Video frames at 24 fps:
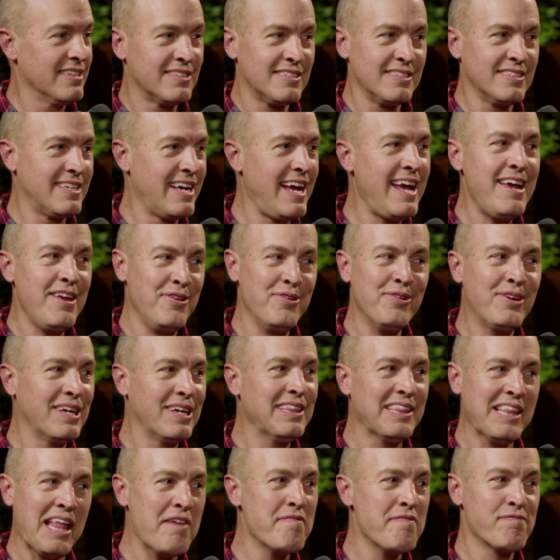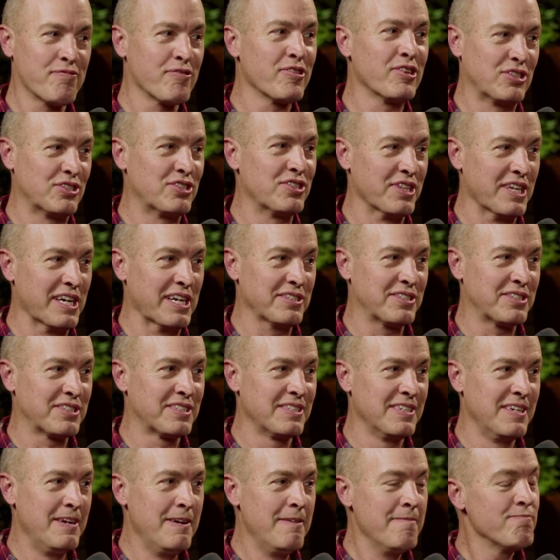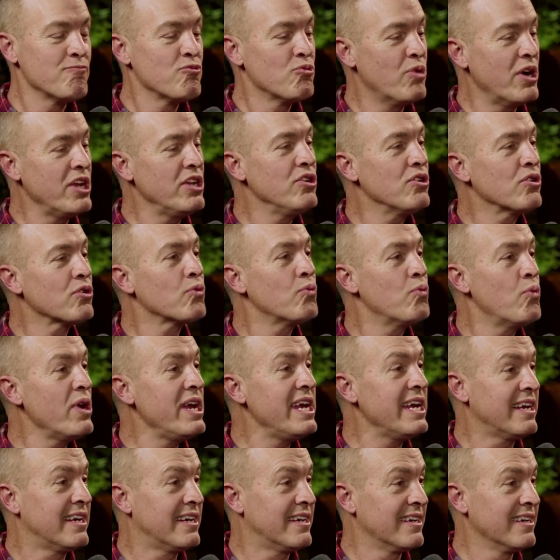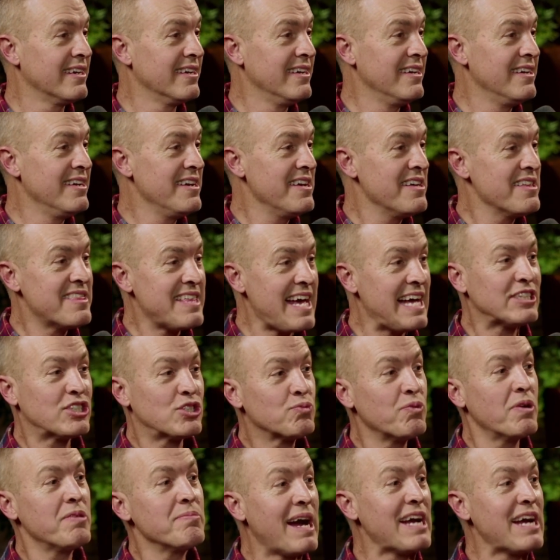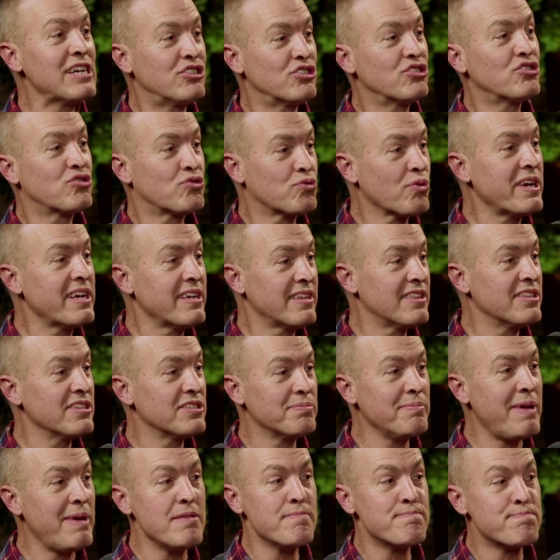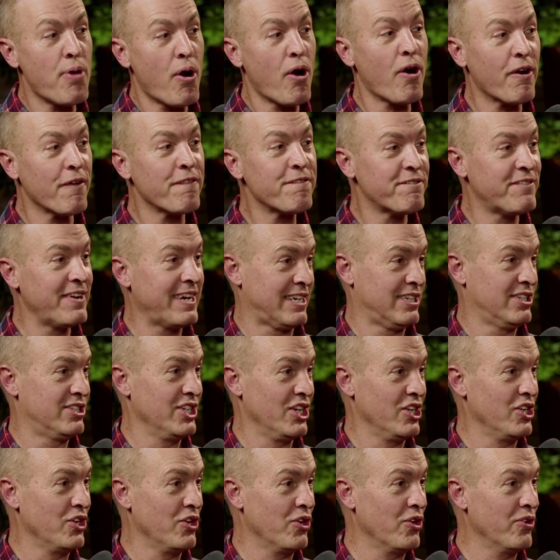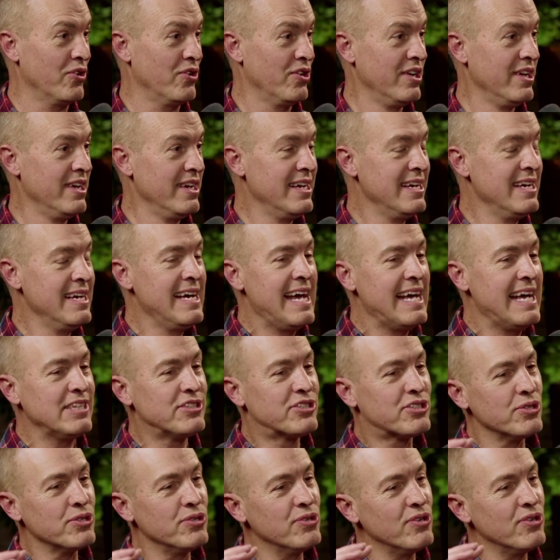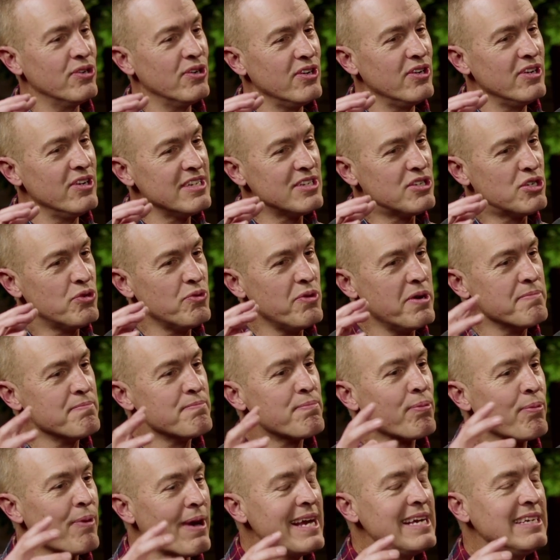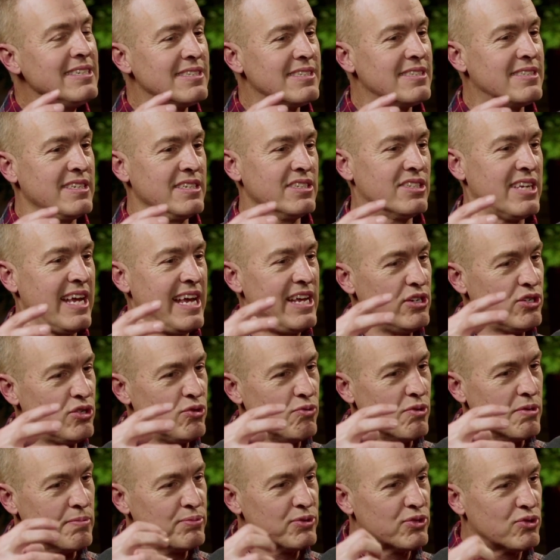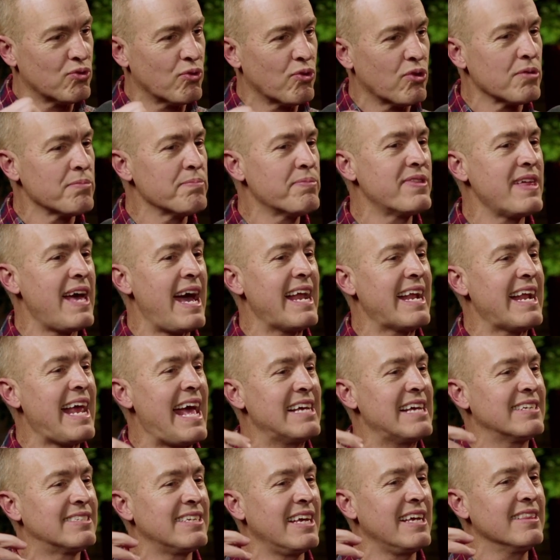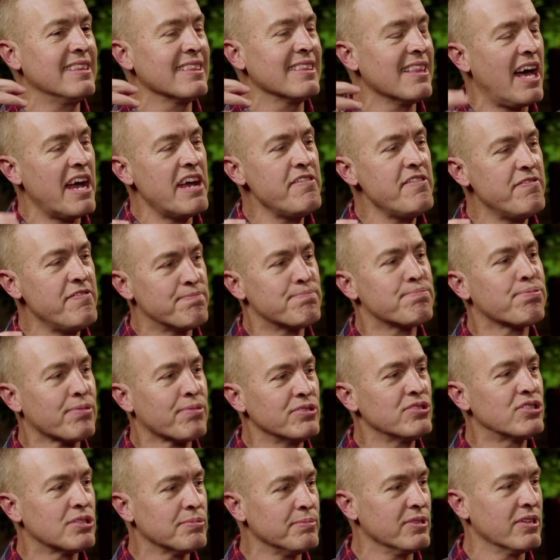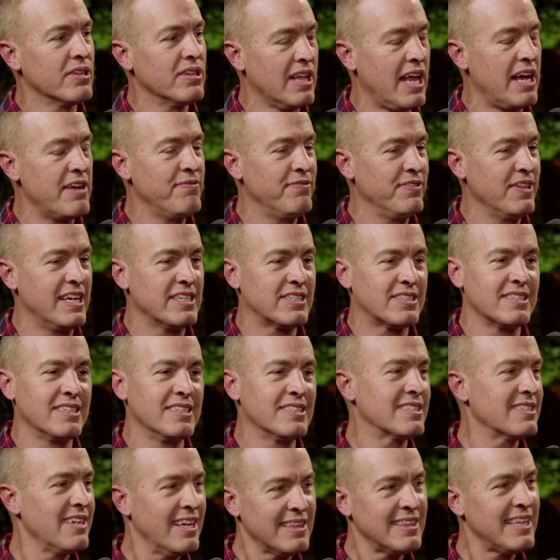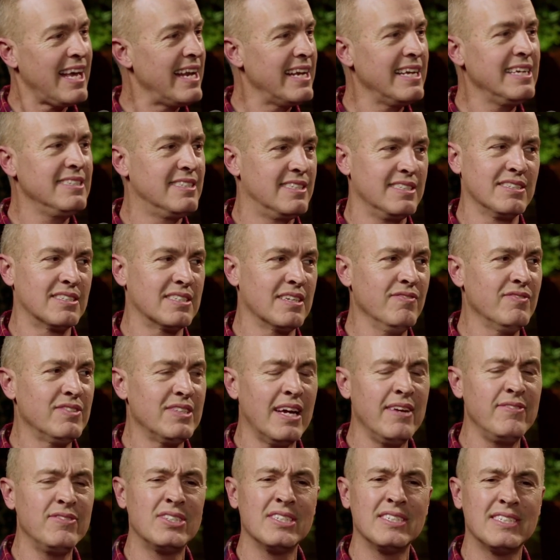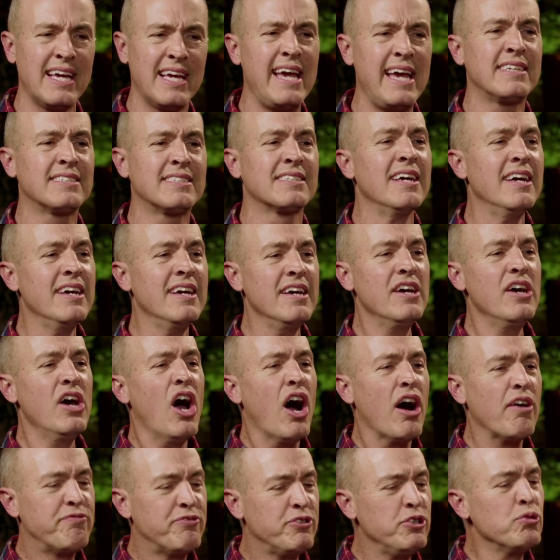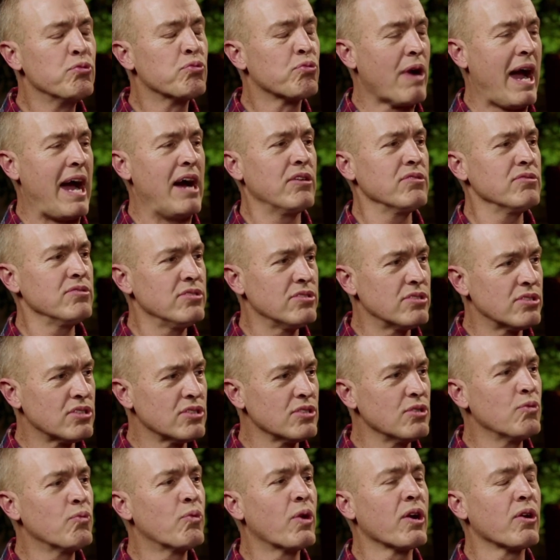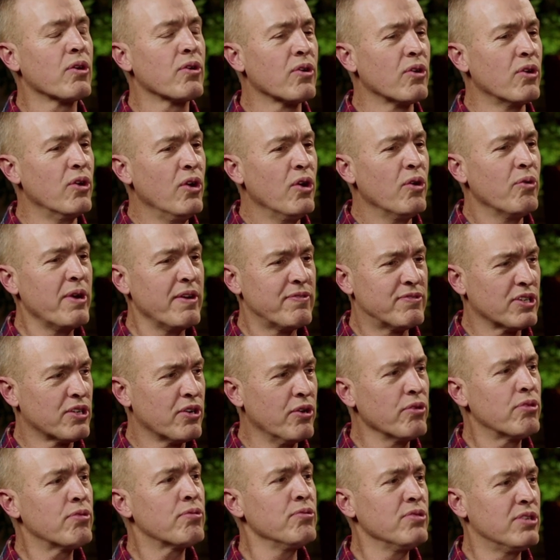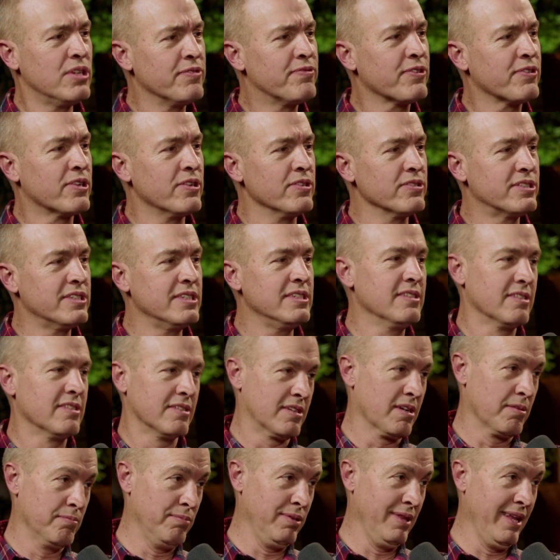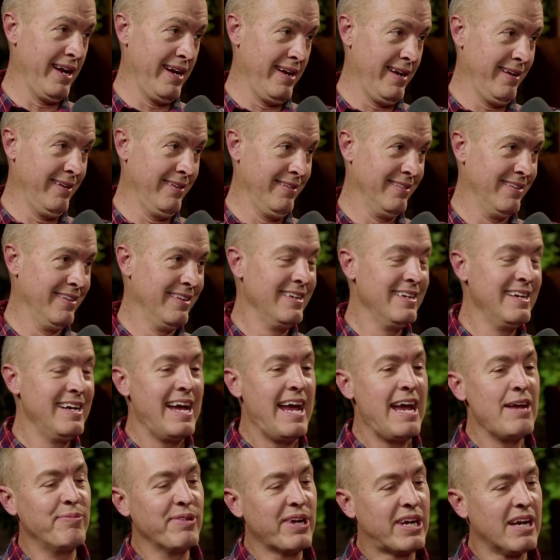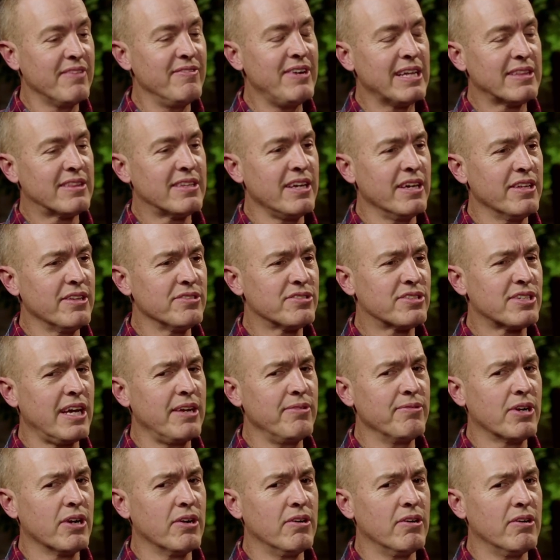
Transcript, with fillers: says, hey, you can leverage this. When you're weak, that's when my strength is made perfect in you. And so to embrace this and to absorb that as a life principle and life lesson, it's not that easy. Sometimes it takes a few rounds where we have to go through difficulty, complaining, and we come out the other side and we go,